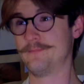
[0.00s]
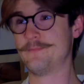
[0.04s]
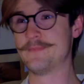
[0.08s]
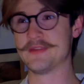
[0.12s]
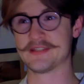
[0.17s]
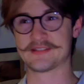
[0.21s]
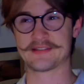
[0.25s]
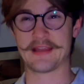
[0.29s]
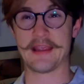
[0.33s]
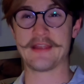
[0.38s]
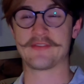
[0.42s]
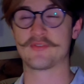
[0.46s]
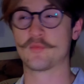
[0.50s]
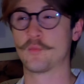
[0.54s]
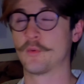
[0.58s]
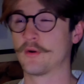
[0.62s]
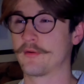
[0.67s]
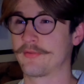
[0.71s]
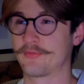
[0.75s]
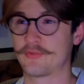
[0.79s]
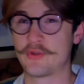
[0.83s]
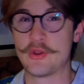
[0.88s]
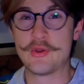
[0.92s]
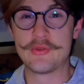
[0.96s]
say it's
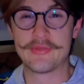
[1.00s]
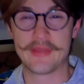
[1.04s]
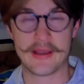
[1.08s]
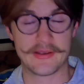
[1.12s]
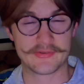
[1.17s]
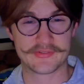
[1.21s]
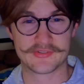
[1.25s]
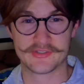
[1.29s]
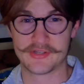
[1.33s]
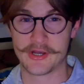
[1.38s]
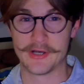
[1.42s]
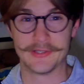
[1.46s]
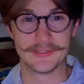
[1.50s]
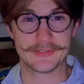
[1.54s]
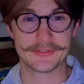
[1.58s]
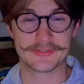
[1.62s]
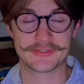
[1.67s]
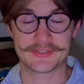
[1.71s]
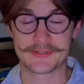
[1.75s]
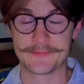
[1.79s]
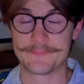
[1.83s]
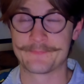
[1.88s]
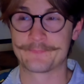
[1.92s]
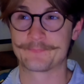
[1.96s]
worth two thousand
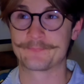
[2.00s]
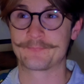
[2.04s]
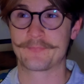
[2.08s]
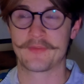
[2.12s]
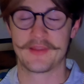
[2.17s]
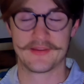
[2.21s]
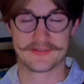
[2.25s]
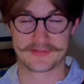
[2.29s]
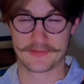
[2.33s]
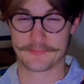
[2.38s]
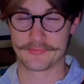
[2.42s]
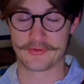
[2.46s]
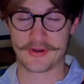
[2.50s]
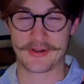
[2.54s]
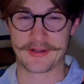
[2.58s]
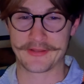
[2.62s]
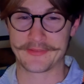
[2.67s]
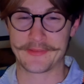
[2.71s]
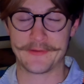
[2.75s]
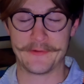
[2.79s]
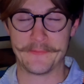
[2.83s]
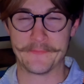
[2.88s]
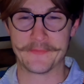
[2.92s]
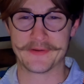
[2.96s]
dollars. Is the
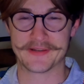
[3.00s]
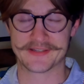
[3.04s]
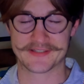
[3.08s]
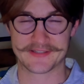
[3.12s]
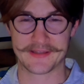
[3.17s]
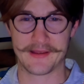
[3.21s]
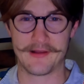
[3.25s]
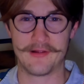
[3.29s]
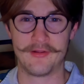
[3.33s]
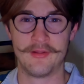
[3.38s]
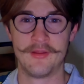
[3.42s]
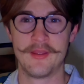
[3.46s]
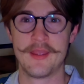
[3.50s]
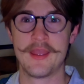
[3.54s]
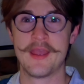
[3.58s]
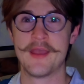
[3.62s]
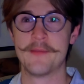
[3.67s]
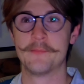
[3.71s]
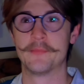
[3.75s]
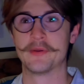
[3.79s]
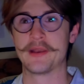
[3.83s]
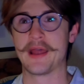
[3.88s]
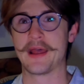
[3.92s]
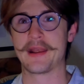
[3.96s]
product that I'm going to sell,
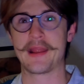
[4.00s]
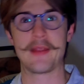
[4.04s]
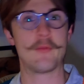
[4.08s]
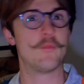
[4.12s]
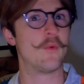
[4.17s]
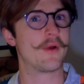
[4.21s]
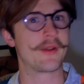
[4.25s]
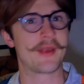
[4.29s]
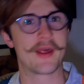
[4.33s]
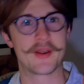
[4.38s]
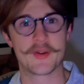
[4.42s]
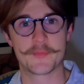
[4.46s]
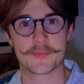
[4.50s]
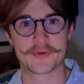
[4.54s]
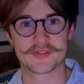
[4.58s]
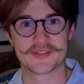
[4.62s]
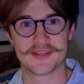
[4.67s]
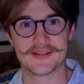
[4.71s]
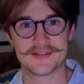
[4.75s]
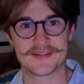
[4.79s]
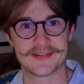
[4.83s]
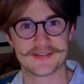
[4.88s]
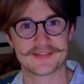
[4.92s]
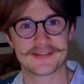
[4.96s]
but at a one hundred
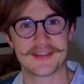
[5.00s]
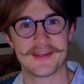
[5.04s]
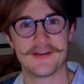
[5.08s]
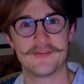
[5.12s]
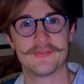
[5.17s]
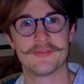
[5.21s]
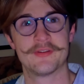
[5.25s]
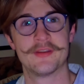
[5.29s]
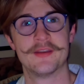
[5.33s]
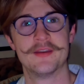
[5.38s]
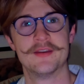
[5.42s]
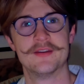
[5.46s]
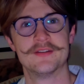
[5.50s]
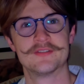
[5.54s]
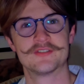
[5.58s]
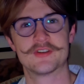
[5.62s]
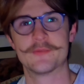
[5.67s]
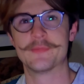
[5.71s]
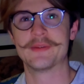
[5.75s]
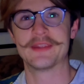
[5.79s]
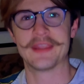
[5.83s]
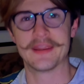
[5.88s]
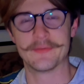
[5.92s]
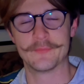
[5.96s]
percent discount
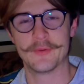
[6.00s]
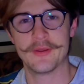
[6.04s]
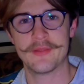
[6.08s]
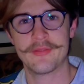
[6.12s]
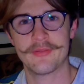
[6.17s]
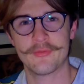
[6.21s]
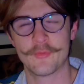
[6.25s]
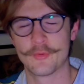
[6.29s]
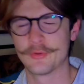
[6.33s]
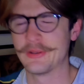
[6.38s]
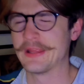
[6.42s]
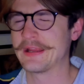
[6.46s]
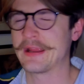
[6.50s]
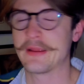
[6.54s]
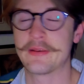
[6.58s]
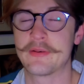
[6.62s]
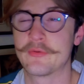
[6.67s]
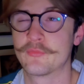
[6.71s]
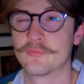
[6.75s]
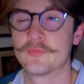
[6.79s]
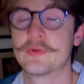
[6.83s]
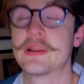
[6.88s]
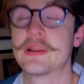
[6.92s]
to begin with, or like at an